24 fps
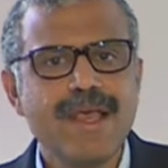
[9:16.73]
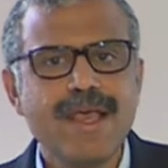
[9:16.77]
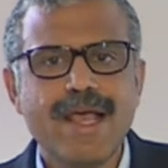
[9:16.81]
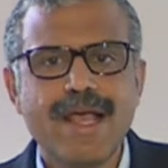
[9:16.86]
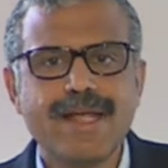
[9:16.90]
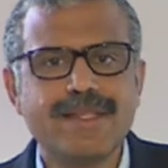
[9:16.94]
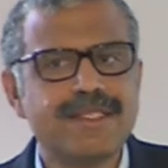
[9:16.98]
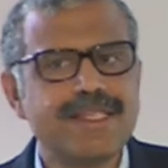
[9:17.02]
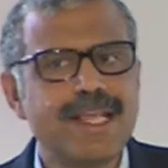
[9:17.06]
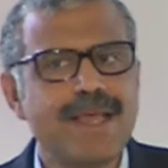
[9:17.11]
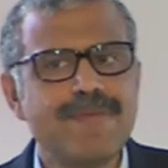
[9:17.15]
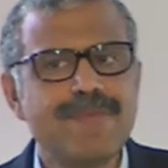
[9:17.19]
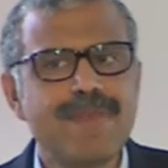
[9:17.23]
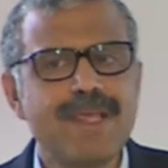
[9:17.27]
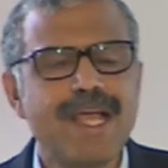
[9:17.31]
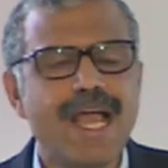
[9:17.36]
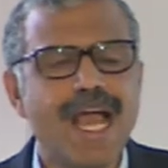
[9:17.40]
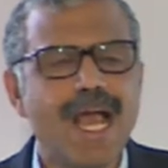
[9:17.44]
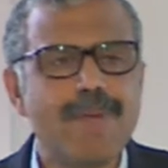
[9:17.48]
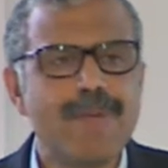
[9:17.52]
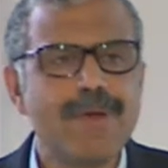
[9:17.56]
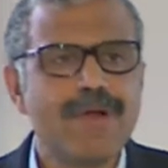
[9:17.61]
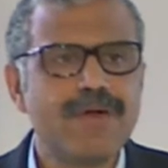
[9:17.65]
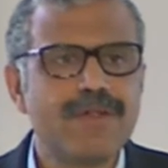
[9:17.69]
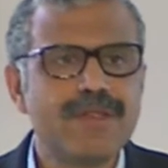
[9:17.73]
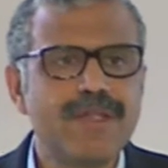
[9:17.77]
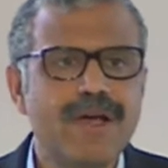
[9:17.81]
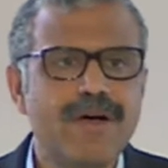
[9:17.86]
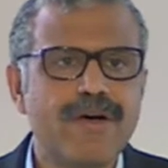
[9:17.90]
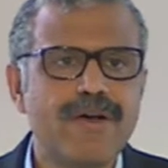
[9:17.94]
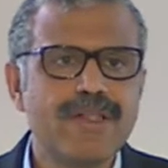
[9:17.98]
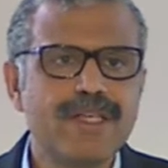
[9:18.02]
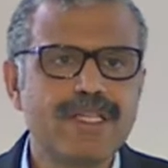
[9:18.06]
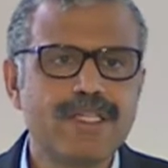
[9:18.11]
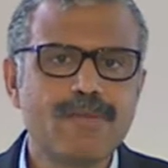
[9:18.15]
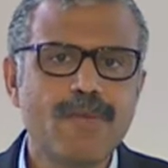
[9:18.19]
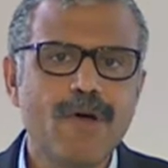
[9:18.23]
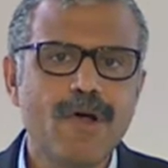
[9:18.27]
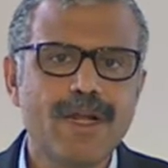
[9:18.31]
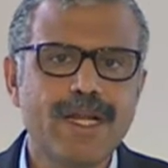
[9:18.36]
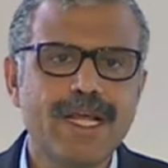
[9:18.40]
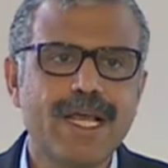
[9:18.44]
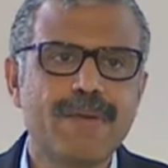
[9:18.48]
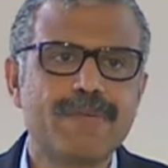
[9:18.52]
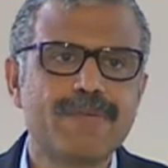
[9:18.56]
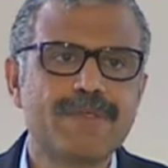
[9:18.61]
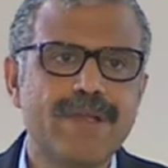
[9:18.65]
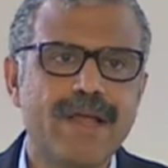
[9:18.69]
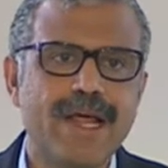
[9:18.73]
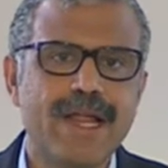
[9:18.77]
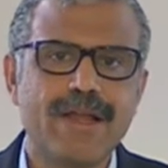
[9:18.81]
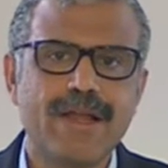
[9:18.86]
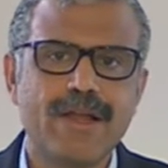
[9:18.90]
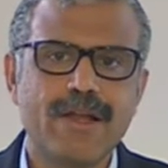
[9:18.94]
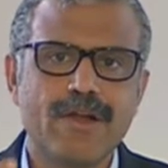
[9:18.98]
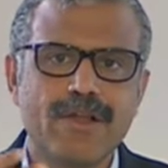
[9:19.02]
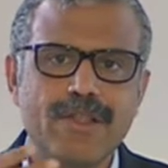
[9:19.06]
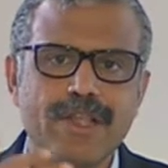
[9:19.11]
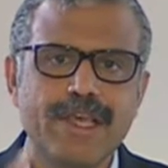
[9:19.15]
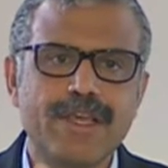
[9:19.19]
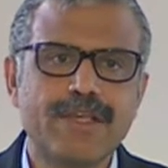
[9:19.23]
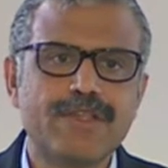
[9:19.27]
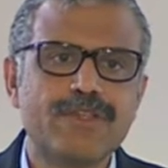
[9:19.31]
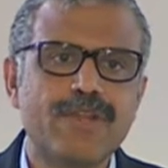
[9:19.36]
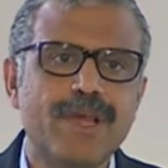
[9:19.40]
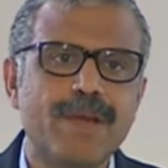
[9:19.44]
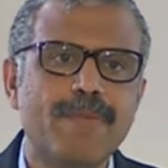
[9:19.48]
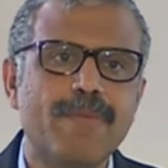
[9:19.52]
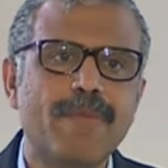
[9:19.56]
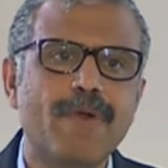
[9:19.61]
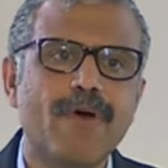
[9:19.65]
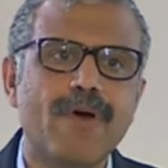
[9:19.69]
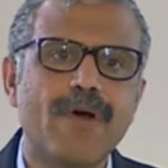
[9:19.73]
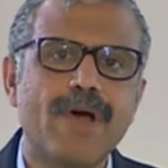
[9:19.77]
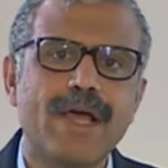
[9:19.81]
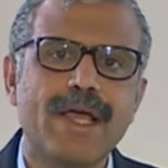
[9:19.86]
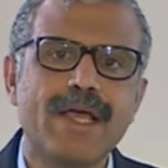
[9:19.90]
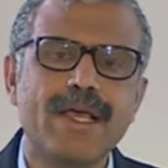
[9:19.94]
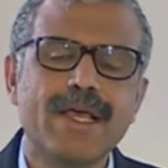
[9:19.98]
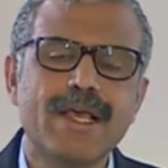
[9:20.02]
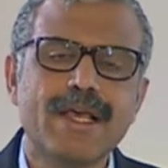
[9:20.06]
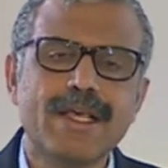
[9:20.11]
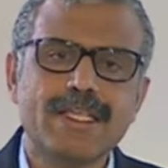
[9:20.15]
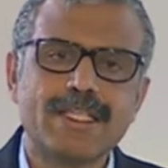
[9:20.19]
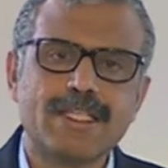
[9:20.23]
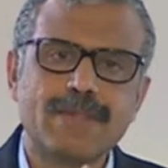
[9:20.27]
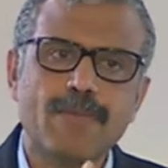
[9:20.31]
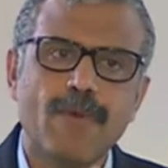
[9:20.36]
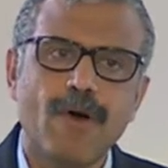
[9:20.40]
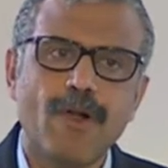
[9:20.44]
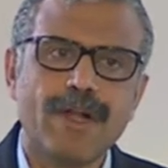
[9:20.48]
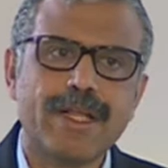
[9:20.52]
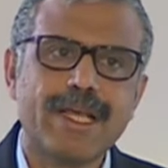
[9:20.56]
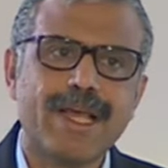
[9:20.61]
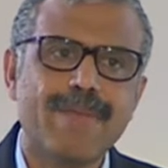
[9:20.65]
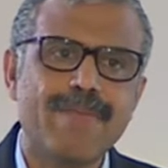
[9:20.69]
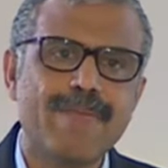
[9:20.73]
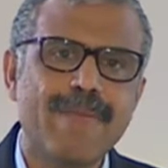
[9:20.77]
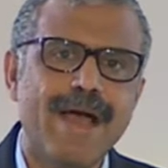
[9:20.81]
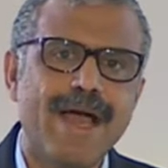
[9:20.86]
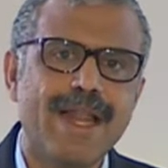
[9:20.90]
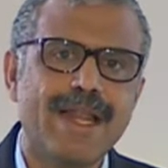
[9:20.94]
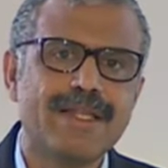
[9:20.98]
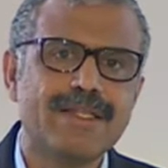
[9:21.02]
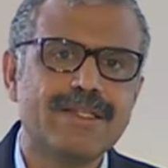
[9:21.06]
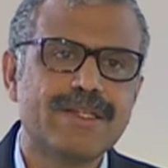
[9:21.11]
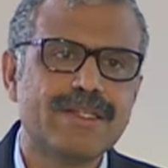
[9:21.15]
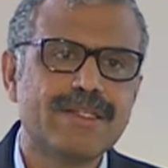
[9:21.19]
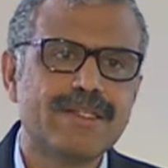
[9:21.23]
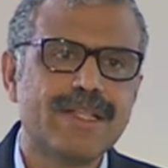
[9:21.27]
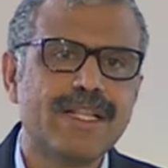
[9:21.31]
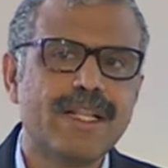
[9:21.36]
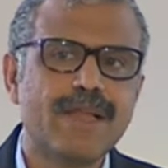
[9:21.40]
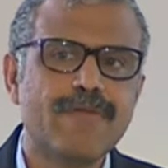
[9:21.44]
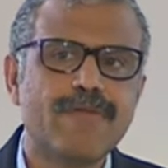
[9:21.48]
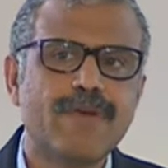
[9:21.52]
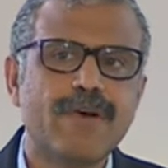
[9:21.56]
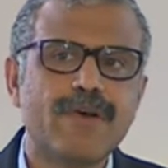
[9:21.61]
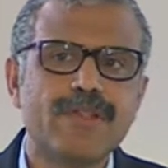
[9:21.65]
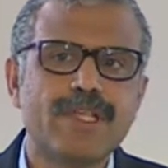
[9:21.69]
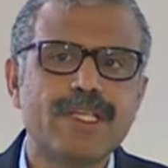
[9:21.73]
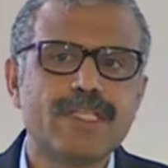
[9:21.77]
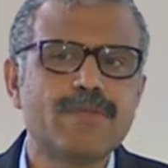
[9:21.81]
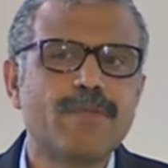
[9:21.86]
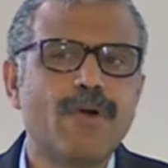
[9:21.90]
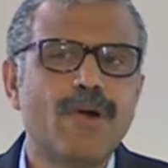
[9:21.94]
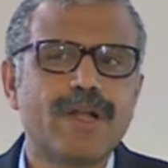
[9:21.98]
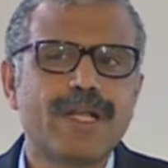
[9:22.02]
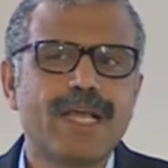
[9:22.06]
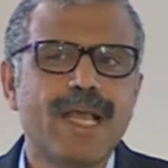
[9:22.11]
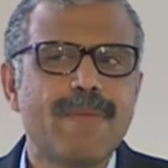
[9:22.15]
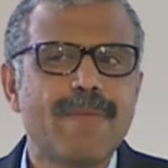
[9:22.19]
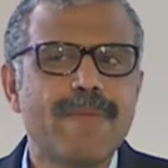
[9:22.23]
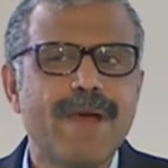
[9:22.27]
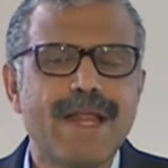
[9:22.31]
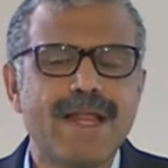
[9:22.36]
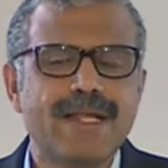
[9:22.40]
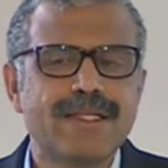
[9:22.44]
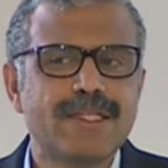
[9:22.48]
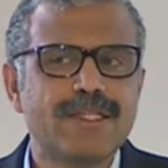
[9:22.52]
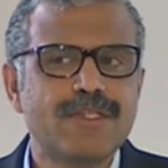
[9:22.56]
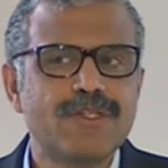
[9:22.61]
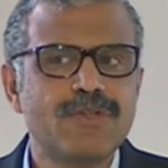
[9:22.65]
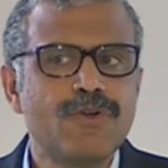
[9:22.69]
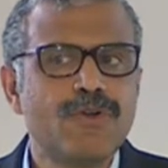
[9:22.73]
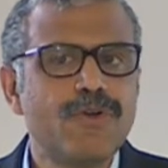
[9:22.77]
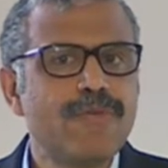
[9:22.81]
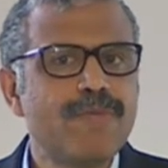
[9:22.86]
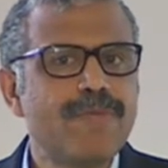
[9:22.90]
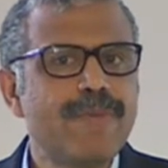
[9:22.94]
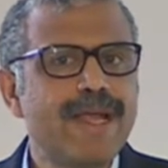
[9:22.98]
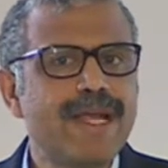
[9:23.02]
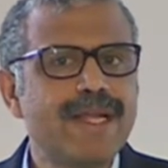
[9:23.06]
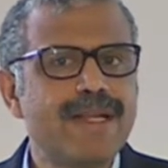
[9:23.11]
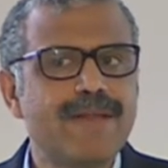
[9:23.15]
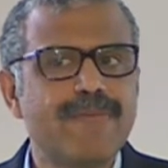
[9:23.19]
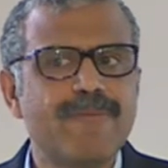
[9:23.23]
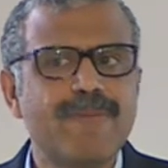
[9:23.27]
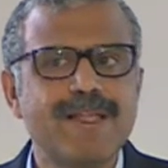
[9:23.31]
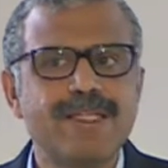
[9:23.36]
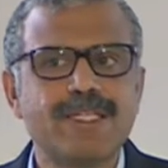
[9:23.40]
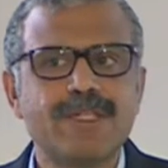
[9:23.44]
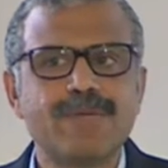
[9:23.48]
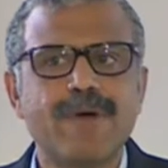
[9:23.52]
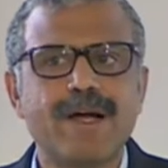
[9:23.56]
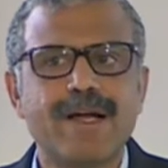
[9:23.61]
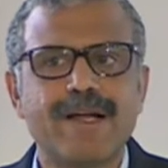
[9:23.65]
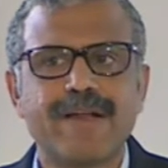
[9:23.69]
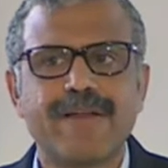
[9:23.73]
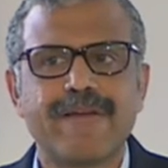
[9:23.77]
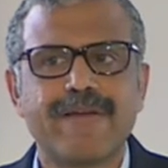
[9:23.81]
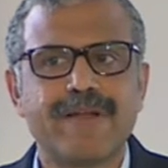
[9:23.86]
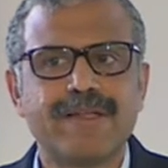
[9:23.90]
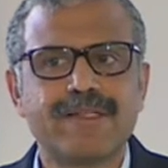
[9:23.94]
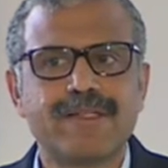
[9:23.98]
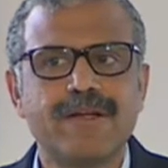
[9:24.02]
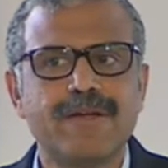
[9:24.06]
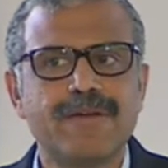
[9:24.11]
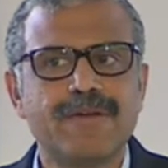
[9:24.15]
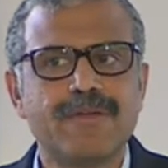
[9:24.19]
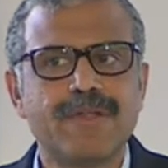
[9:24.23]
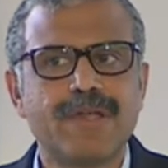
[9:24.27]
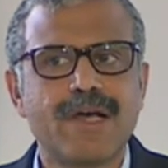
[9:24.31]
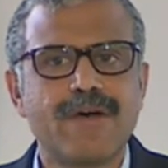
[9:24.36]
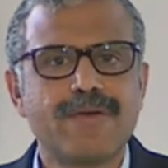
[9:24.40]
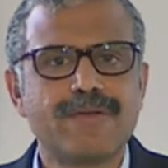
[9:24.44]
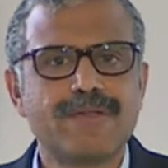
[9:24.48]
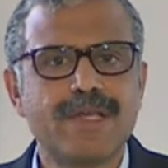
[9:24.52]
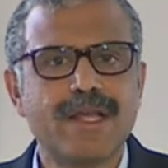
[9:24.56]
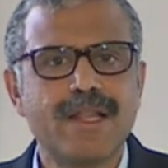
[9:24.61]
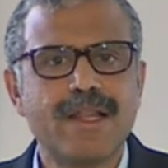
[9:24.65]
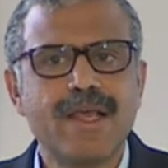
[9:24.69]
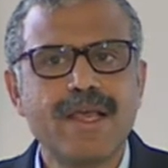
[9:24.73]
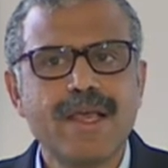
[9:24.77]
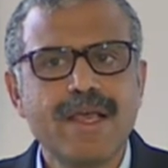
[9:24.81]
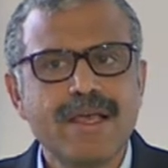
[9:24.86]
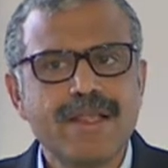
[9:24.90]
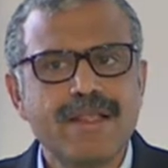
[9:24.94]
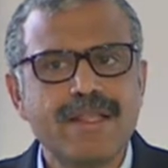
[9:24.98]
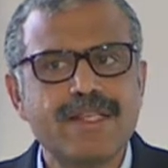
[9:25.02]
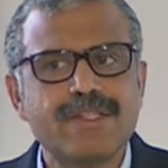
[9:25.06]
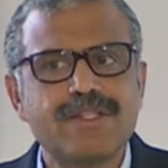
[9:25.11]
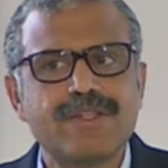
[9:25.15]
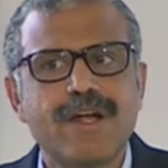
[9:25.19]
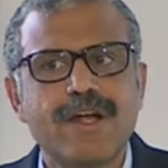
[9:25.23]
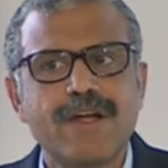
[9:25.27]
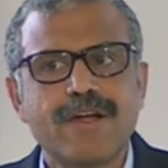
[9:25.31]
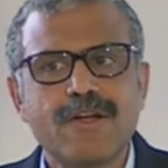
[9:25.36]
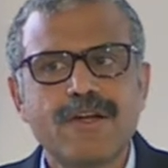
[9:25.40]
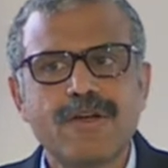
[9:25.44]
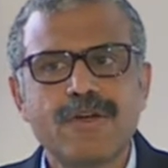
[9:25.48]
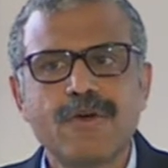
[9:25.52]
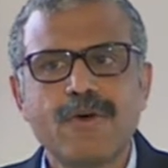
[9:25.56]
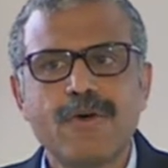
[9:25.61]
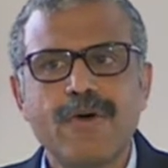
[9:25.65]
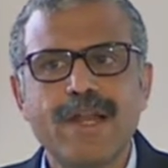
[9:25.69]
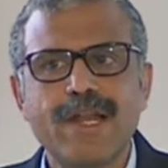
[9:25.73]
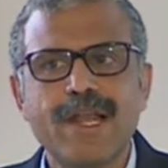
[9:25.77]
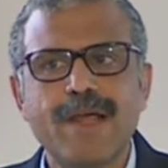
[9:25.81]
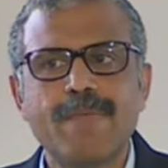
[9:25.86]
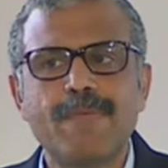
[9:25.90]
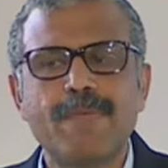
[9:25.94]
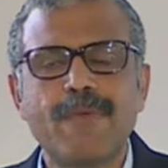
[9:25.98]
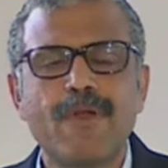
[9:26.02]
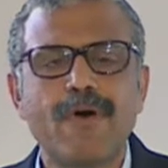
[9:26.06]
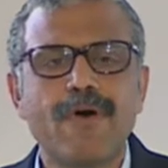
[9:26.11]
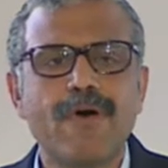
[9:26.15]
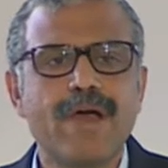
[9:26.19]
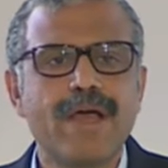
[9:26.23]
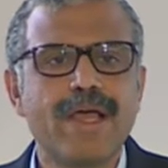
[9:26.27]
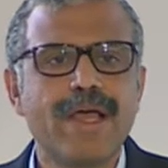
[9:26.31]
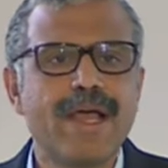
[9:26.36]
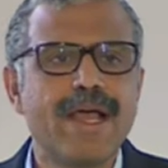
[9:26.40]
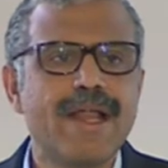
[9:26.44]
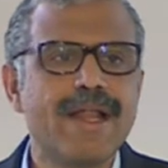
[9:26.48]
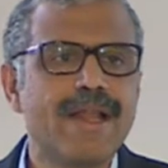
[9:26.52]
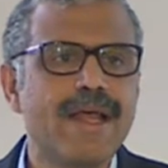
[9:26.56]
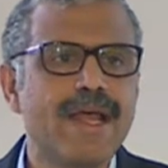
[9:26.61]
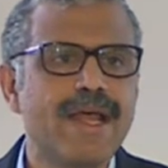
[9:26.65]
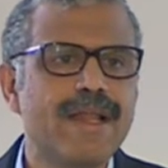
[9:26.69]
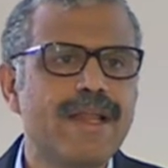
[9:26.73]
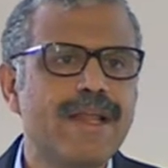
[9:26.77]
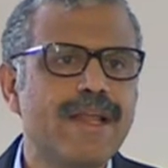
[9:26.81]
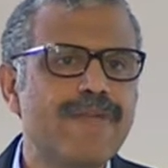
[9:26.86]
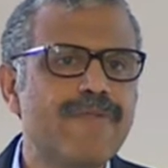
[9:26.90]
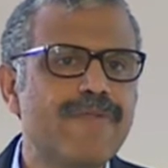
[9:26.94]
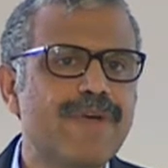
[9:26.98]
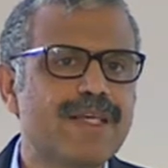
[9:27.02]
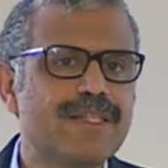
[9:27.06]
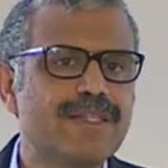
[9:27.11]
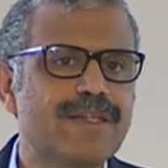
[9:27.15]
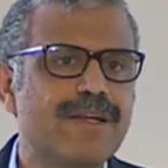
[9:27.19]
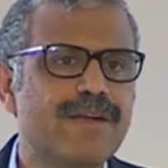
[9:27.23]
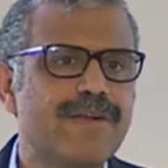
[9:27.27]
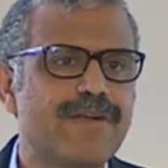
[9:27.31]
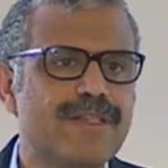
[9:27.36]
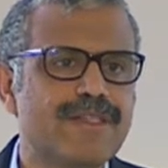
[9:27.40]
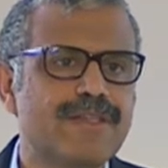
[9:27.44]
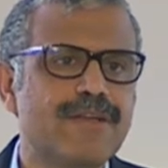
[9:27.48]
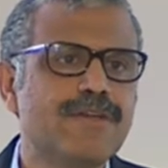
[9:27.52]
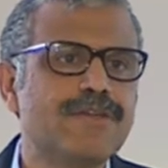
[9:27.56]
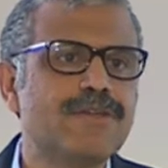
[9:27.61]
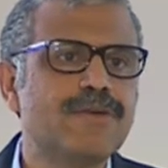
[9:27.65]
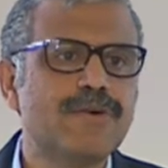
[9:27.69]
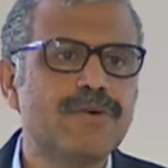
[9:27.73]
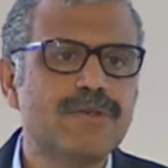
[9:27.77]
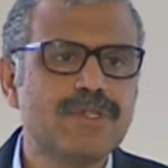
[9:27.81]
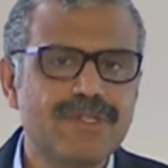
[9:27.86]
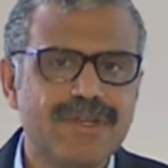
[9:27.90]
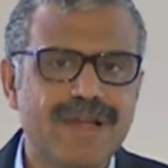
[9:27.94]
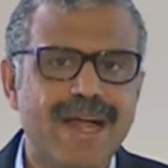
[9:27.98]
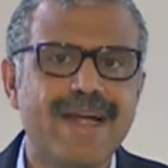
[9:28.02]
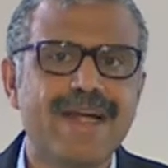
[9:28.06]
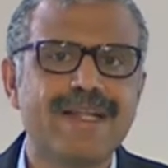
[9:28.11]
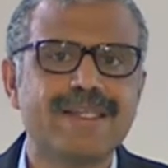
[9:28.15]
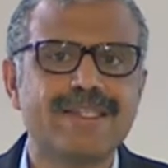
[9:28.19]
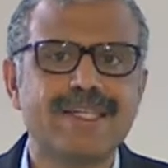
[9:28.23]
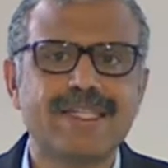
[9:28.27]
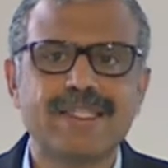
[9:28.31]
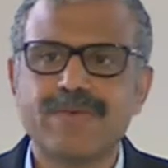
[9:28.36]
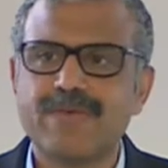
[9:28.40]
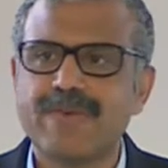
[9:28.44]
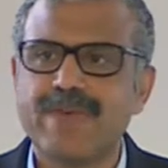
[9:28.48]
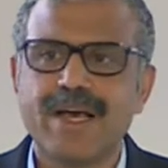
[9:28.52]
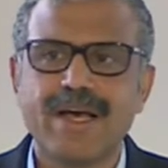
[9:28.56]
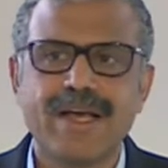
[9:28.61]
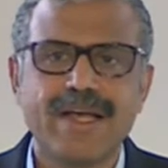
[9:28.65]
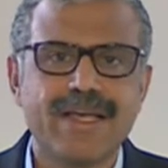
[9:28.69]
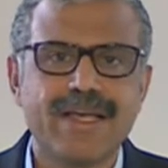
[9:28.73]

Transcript: And same thing happened on the small cap trend. They used to employ small cap managers, and they found the small cap managers don't beat a benchmark like Russell 2000. They started to go and employ and invest in Russell 2 strategies via,